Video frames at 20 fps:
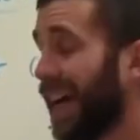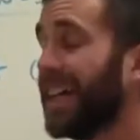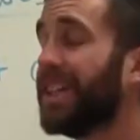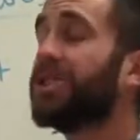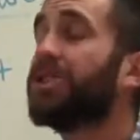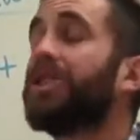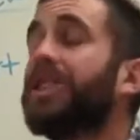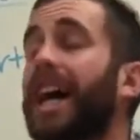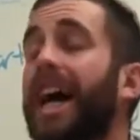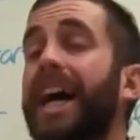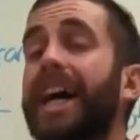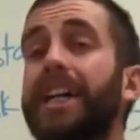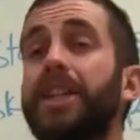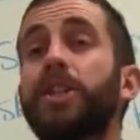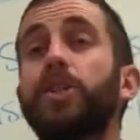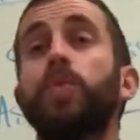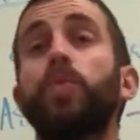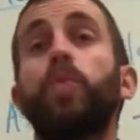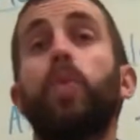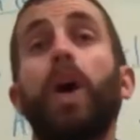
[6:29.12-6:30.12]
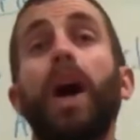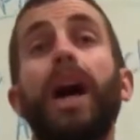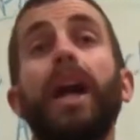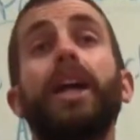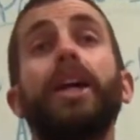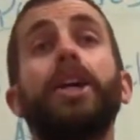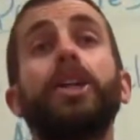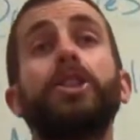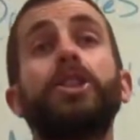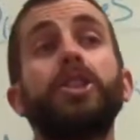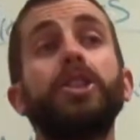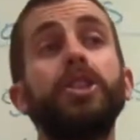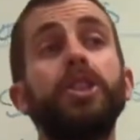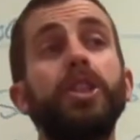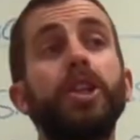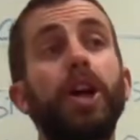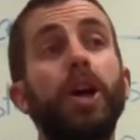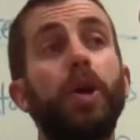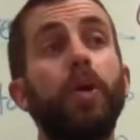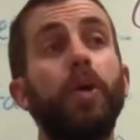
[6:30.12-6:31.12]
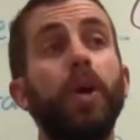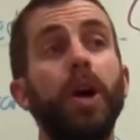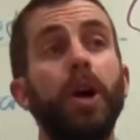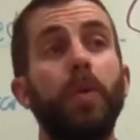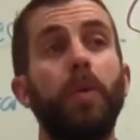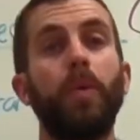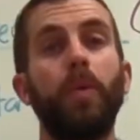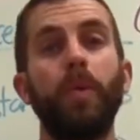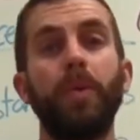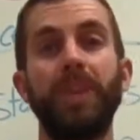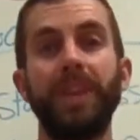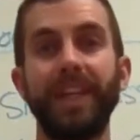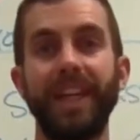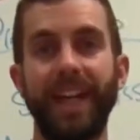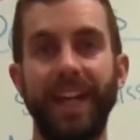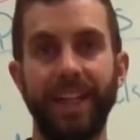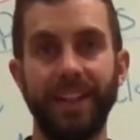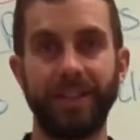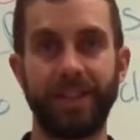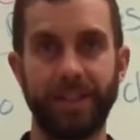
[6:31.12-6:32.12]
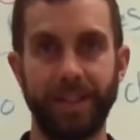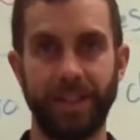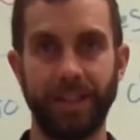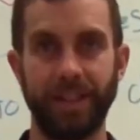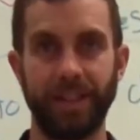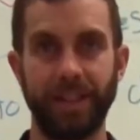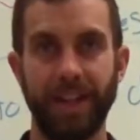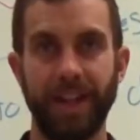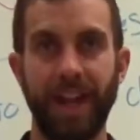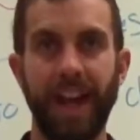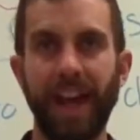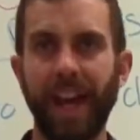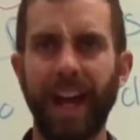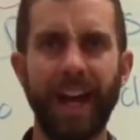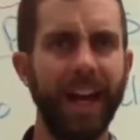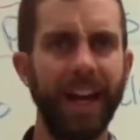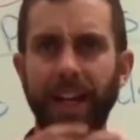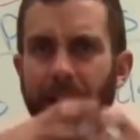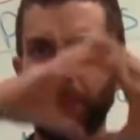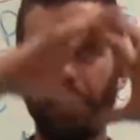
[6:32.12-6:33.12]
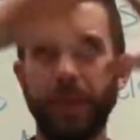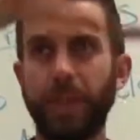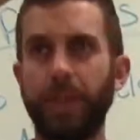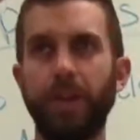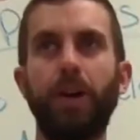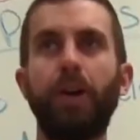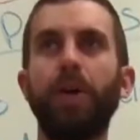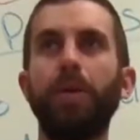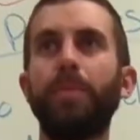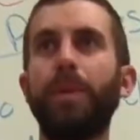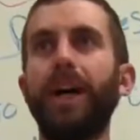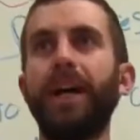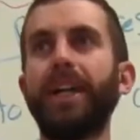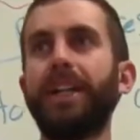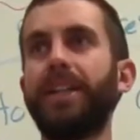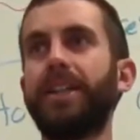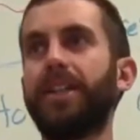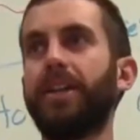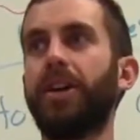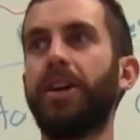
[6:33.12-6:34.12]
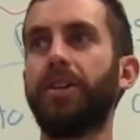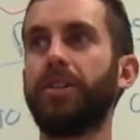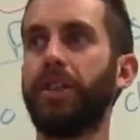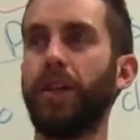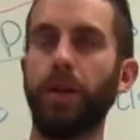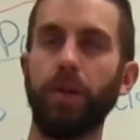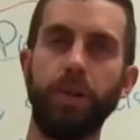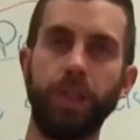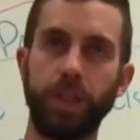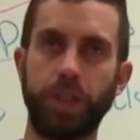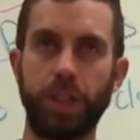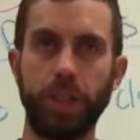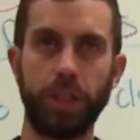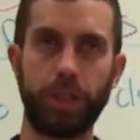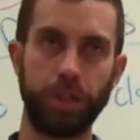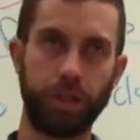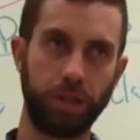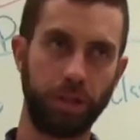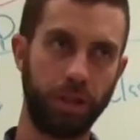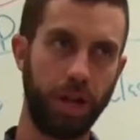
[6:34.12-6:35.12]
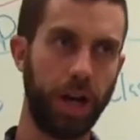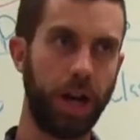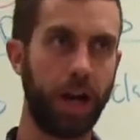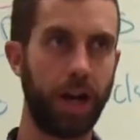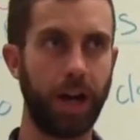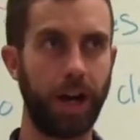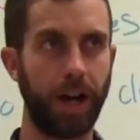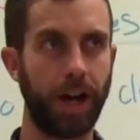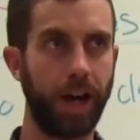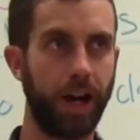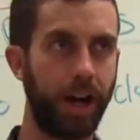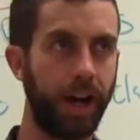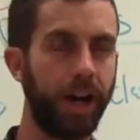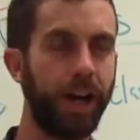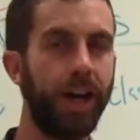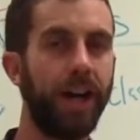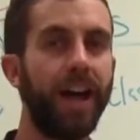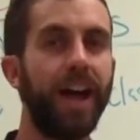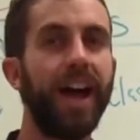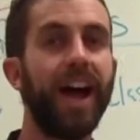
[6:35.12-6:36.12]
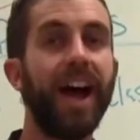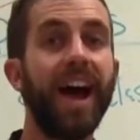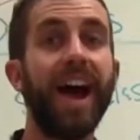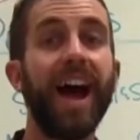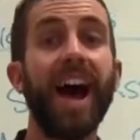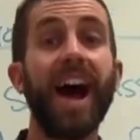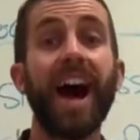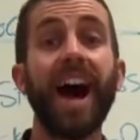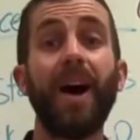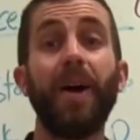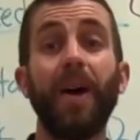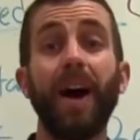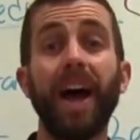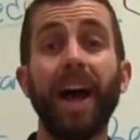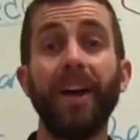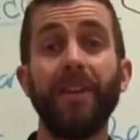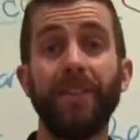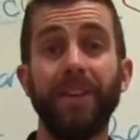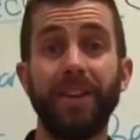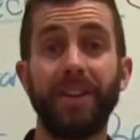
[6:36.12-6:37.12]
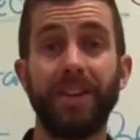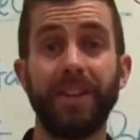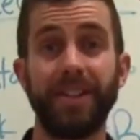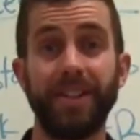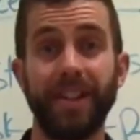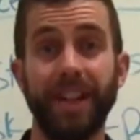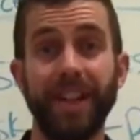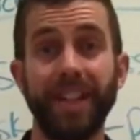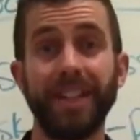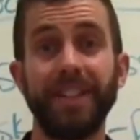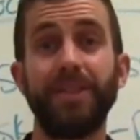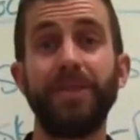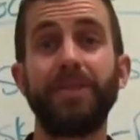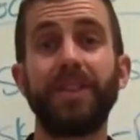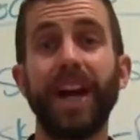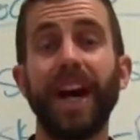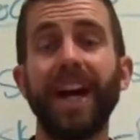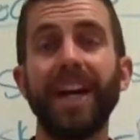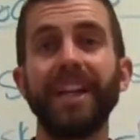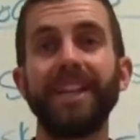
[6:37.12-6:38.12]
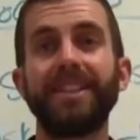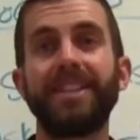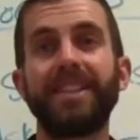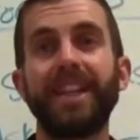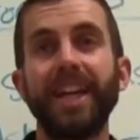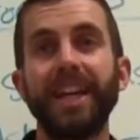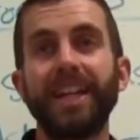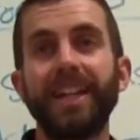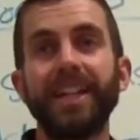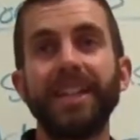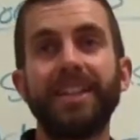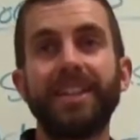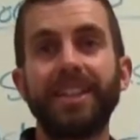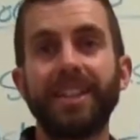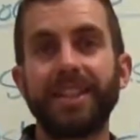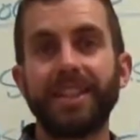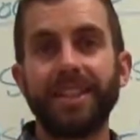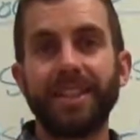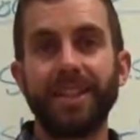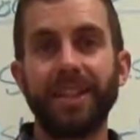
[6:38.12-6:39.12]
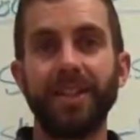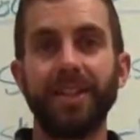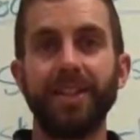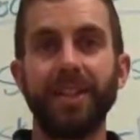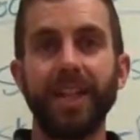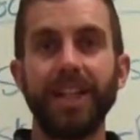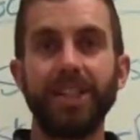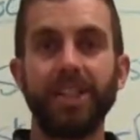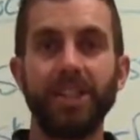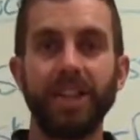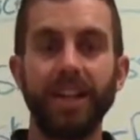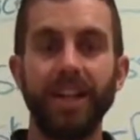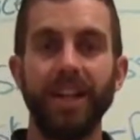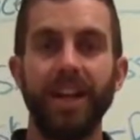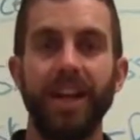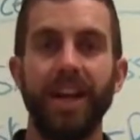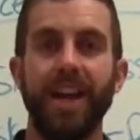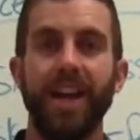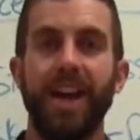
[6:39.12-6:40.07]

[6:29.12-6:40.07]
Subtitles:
And you're dying. You want to know the answer. And I am the almighty, all-knowing teacher. However, right, you've got to take into consideration,